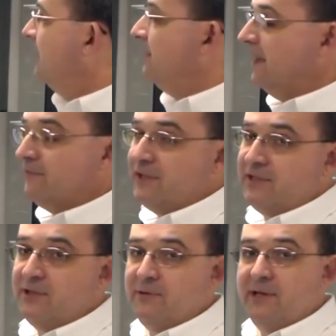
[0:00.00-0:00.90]
The
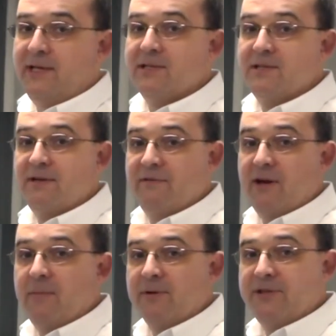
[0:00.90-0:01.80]
FT2E is
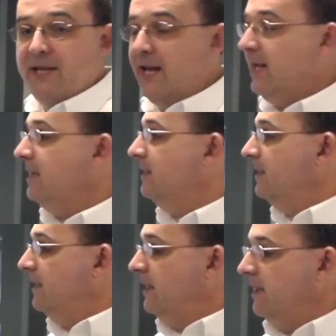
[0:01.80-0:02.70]
available today
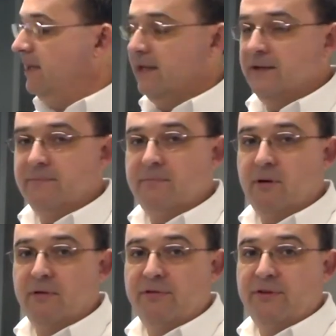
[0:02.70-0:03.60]
in
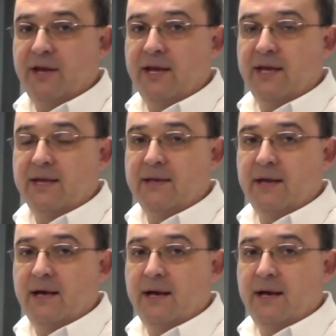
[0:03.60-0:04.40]
both a